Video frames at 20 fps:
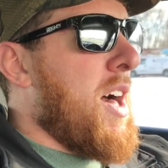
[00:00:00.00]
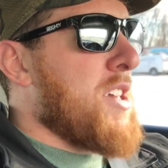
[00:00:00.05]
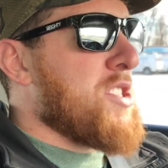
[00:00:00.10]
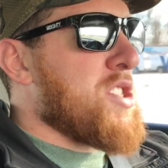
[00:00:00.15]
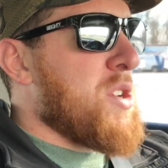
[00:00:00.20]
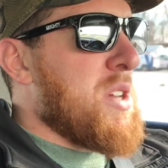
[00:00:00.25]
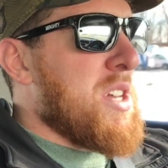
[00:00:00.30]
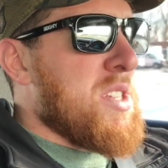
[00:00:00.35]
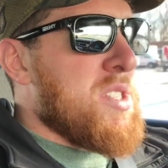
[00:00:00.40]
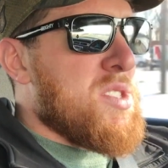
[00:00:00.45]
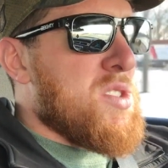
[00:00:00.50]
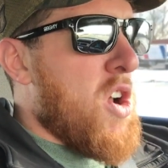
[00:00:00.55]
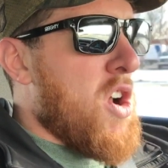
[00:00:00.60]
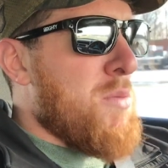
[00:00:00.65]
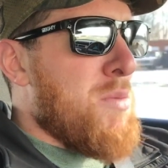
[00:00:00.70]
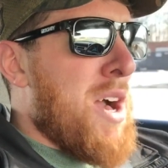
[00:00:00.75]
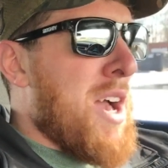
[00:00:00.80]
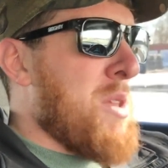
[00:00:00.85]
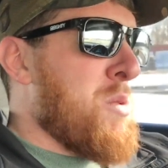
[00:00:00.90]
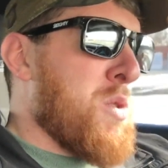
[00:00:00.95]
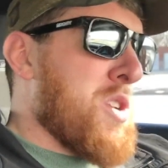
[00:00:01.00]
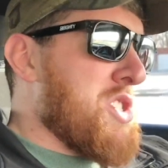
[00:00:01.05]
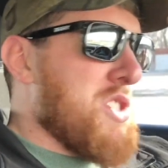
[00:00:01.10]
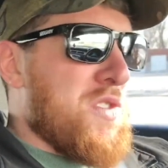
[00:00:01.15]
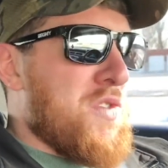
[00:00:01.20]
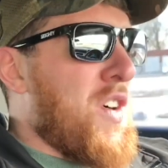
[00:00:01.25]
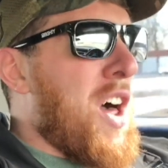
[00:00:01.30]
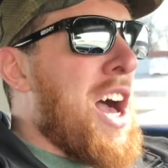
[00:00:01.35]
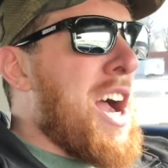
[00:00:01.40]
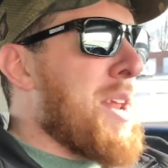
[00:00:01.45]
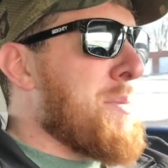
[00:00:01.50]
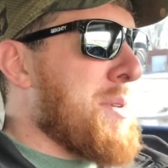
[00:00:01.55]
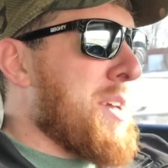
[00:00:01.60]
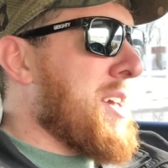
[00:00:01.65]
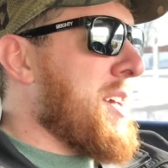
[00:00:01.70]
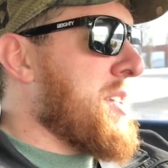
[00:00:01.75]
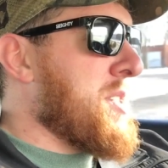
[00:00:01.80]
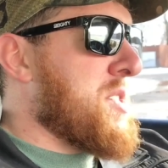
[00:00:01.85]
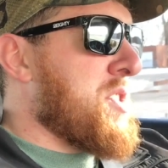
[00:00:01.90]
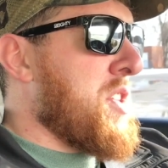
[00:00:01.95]
so he could start mine, which is fine
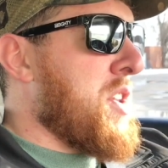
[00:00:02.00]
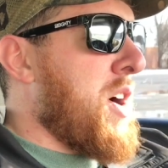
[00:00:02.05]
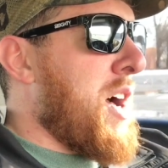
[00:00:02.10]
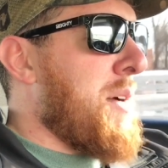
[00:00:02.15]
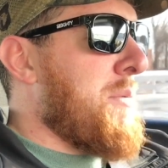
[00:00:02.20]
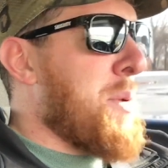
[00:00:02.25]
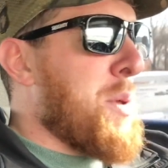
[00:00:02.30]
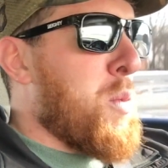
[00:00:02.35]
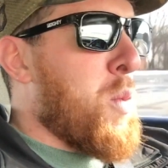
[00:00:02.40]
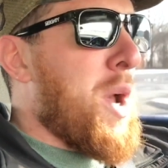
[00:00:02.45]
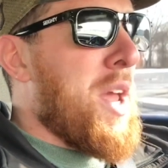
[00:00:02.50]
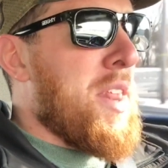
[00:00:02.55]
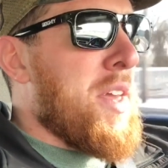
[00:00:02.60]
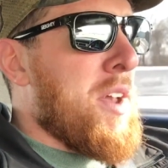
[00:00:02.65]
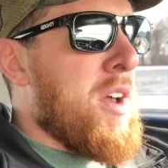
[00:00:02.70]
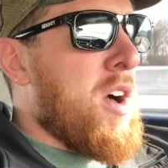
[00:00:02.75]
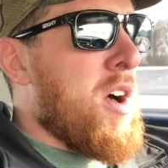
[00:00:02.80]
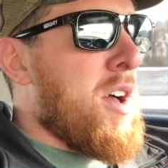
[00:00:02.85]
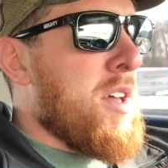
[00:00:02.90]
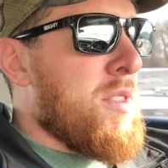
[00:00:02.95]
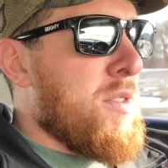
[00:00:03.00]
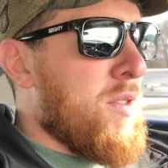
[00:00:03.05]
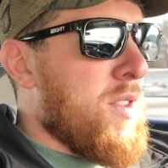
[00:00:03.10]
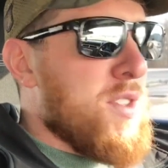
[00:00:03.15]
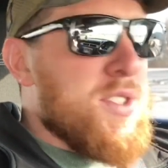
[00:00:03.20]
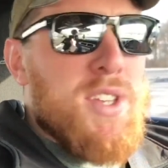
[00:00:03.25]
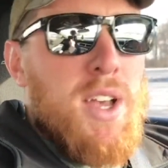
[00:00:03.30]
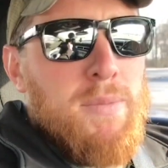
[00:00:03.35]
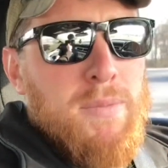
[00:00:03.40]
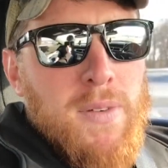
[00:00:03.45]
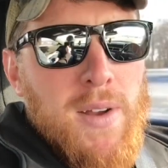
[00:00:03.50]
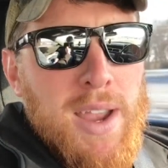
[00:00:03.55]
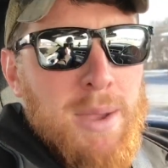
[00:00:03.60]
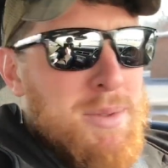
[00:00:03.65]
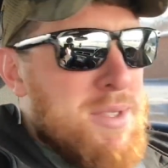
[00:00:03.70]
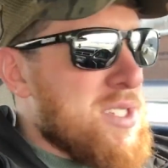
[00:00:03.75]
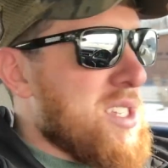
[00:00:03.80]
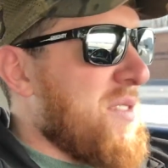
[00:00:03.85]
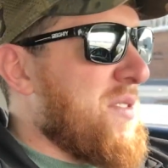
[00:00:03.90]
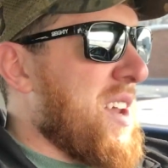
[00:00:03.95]
because, you know, I've been waiting on the subframe
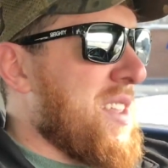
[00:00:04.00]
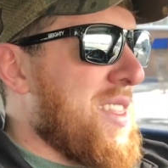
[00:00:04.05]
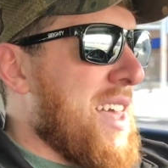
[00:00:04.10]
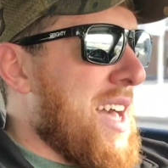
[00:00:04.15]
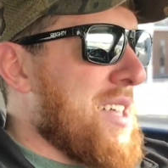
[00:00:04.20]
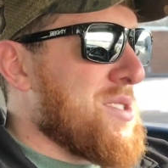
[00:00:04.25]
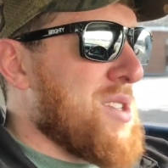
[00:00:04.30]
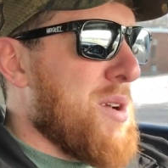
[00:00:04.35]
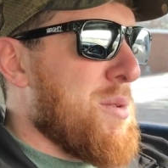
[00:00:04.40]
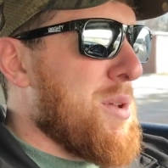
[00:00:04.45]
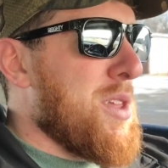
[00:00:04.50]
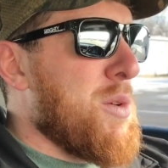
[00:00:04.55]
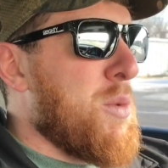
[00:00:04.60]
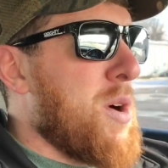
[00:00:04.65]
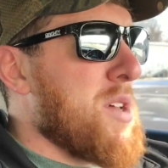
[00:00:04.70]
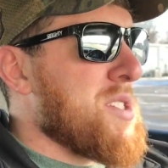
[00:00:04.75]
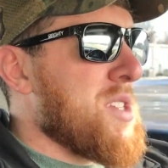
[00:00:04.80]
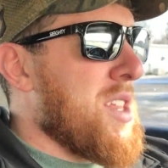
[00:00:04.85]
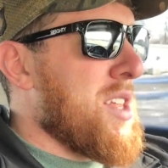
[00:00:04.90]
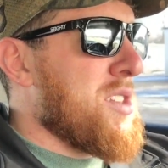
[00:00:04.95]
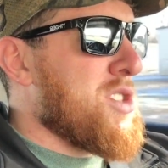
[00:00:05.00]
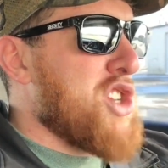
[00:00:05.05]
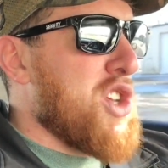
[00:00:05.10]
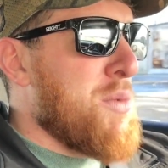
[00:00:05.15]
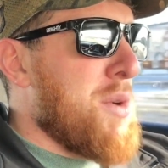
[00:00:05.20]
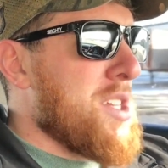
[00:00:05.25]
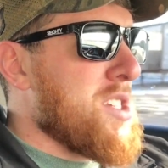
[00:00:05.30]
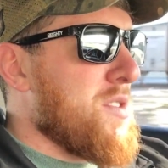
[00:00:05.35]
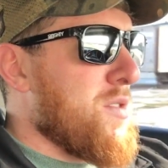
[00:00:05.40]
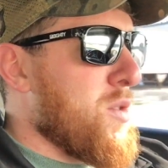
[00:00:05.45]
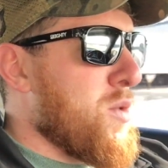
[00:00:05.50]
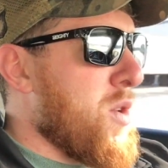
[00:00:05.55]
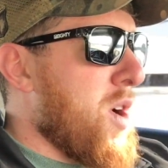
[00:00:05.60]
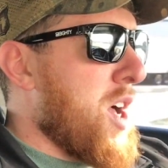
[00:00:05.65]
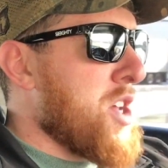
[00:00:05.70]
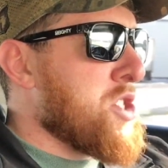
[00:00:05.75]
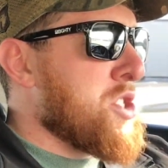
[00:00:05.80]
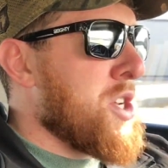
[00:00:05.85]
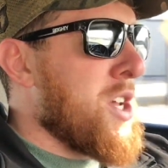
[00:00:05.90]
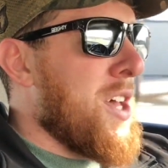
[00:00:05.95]
and stuff like that, so I really wasn't in too much of a
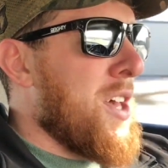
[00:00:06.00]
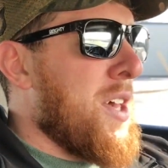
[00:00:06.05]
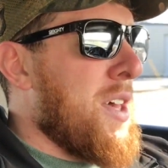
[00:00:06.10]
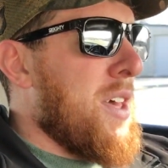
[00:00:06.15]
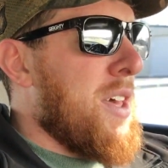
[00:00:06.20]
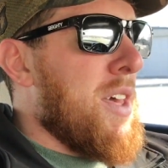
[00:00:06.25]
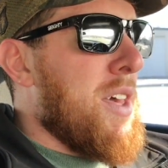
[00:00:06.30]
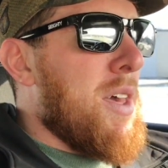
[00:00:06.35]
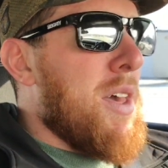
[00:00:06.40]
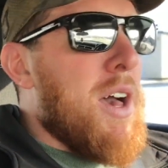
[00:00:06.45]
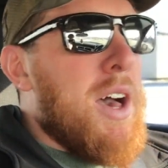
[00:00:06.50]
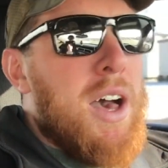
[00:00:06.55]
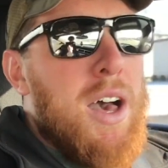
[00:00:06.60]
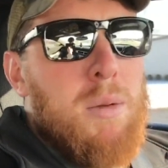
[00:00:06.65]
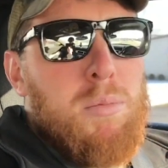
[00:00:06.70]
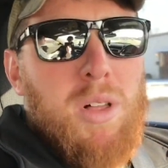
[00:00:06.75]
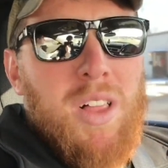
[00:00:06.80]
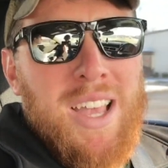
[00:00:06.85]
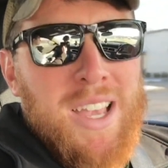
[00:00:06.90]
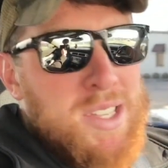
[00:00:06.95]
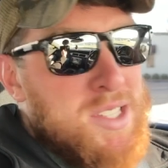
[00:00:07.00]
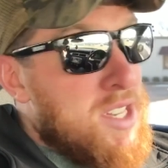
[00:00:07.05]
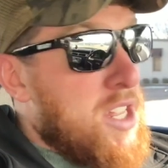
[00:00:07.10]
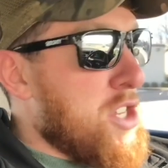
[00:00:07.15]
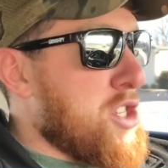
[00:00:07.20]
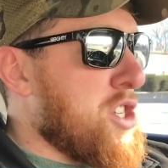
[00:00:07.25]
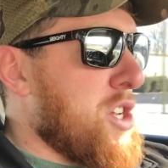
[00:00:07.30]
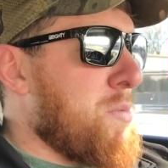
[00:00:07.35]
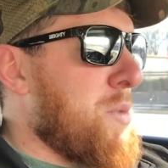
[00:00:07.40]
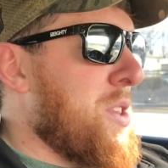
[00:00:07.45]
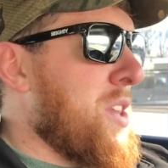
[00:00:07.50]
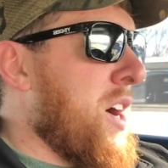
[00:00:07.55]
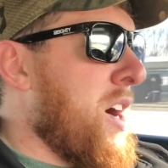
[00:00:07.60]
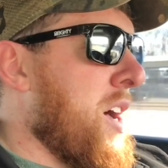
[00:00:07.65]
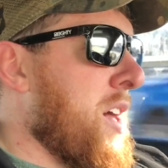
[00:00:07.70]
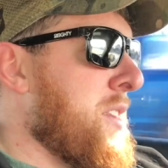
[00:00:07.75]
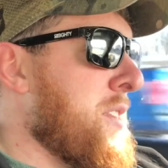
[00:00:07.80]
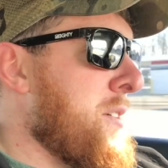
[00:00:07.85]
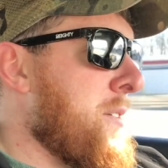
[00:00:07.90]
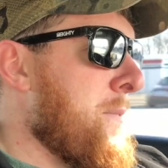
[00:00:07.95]
rush. But like I said, it should be
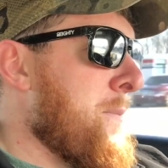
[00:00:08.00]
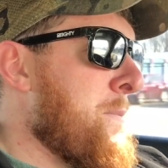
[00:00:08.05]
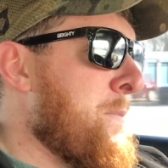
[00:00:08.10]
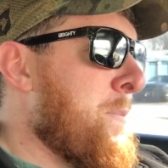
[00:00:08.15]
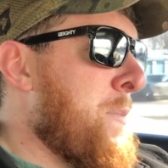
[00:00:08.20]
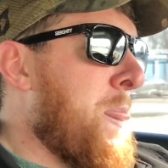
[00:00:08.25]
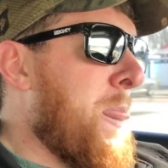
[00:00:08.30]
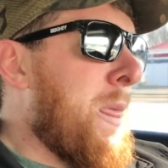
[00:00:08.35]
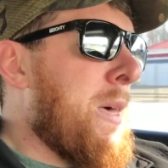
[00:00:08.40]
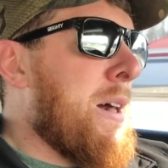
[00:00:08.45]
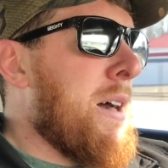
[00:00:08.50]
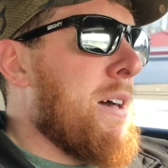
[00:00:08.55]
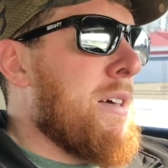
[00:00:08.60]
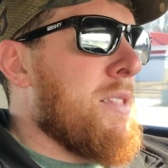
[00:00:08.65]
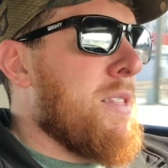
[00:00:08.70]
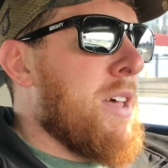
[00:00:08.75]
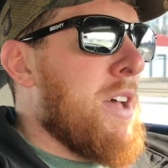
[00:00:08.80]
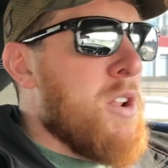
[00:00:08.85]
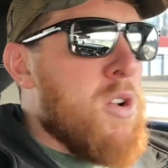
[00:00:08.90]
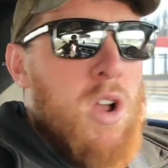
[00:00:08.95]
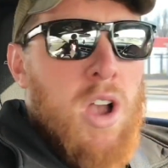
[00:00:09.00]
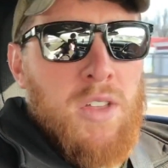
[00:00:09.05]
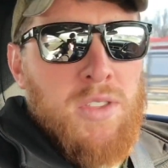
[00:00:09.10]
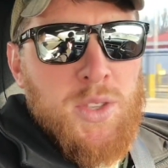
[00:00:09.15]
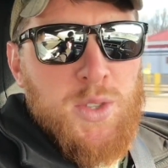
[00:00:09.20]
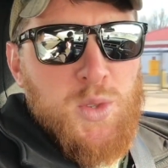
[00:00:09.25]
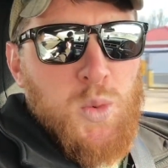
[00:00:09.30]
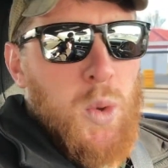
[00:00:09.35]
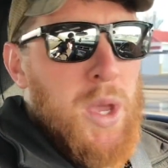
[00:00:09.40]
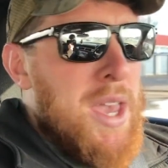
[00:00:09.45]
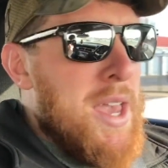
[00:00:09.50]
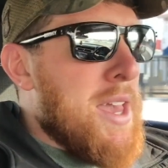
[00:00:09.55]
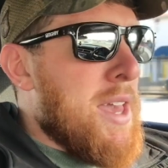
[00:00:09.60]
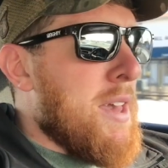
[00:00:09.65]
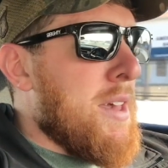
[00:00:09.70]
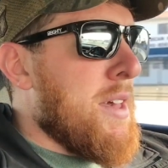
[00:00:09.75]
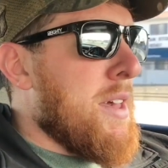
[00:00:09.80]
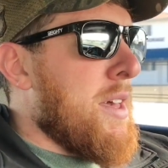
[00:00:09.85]
done later on this week.